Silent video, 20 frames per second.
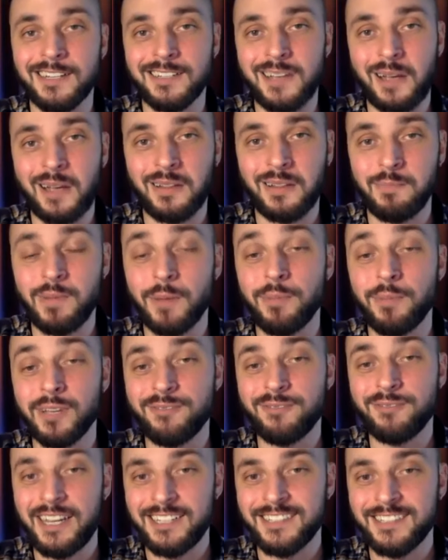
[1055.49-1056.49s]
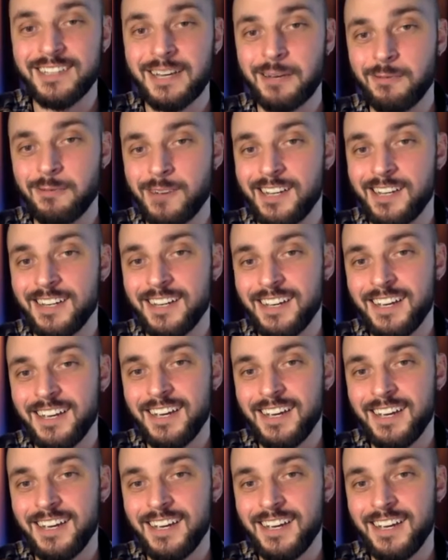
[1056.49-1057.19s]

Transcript: exactly public facing, right?